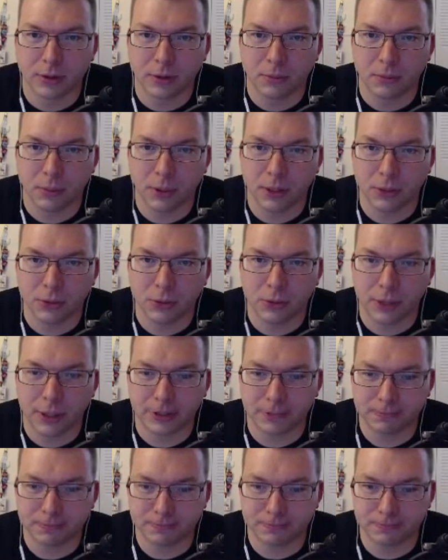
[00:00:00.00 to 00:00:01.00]
But too late.
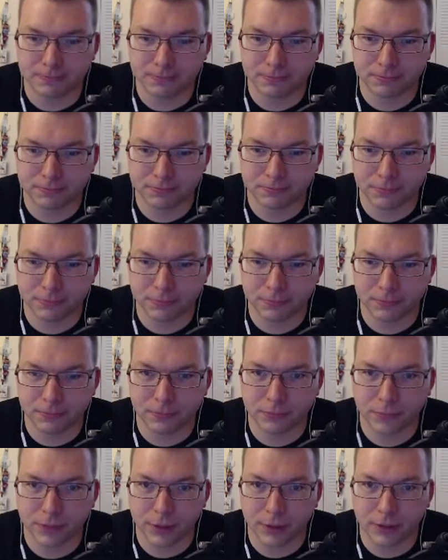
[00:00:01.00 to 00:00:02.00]

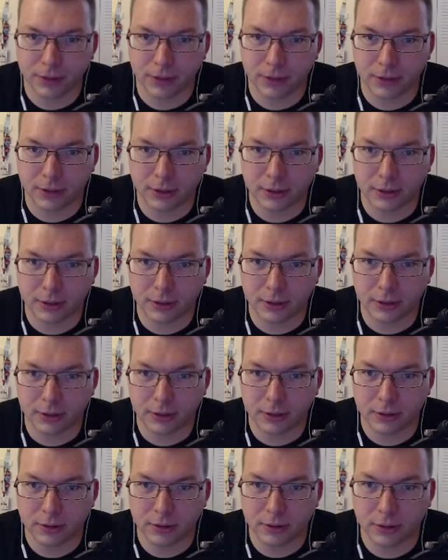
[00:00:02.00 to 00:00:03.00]
I think
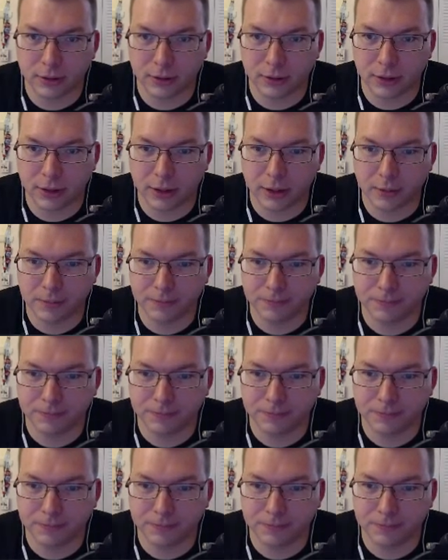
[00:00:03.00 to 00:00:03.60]
I